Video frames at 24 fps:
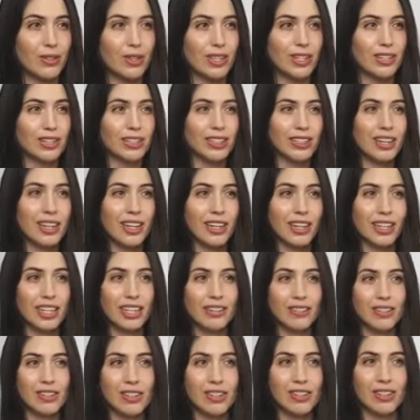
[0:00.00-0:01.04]
You can
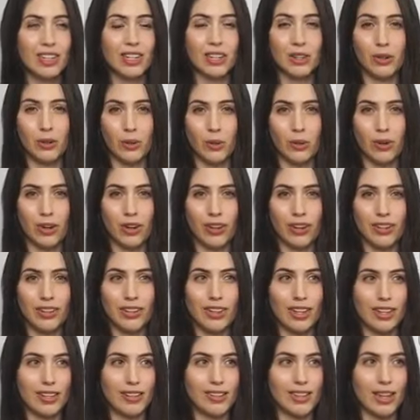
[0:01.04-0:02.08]
even just ignore
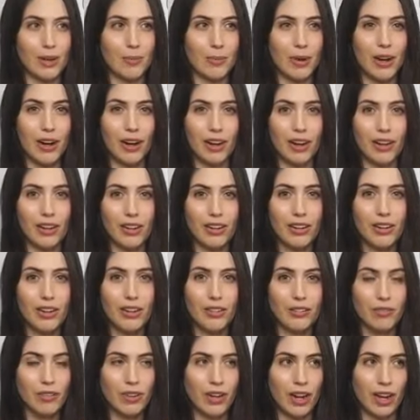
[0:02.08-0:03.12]
the inside part
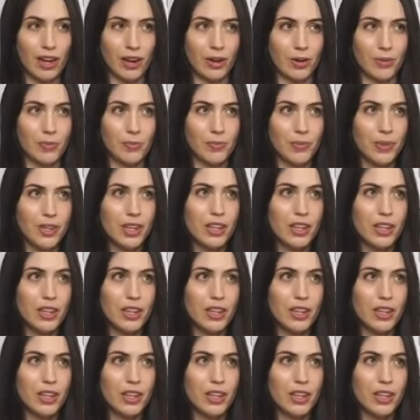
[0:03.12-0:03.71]
for now.